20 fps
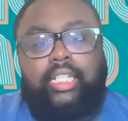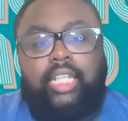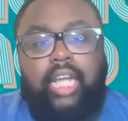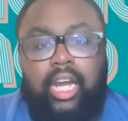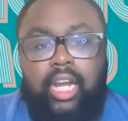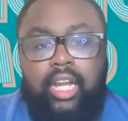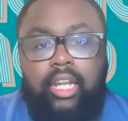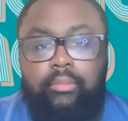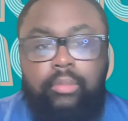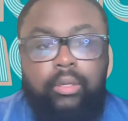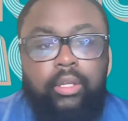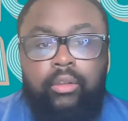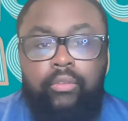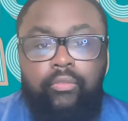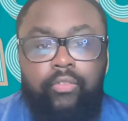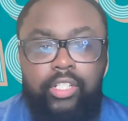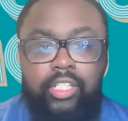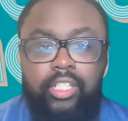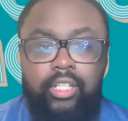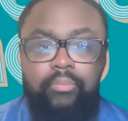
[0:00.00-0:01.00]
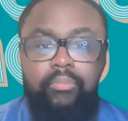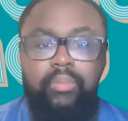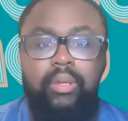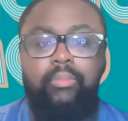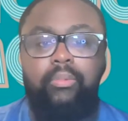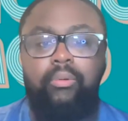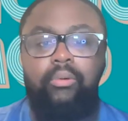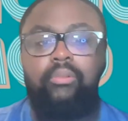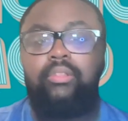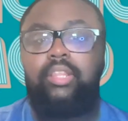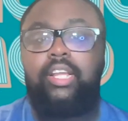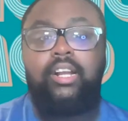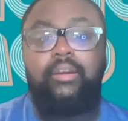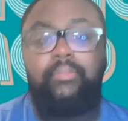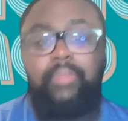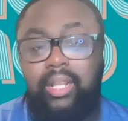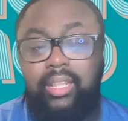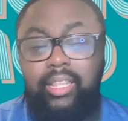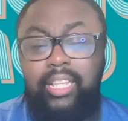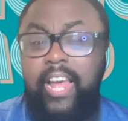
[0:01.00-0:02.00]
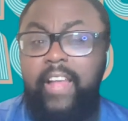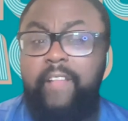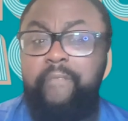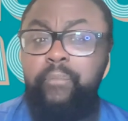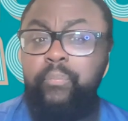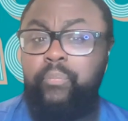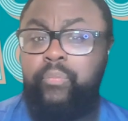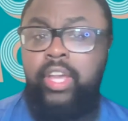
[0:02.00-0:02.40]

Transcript: time for some people. Think about that.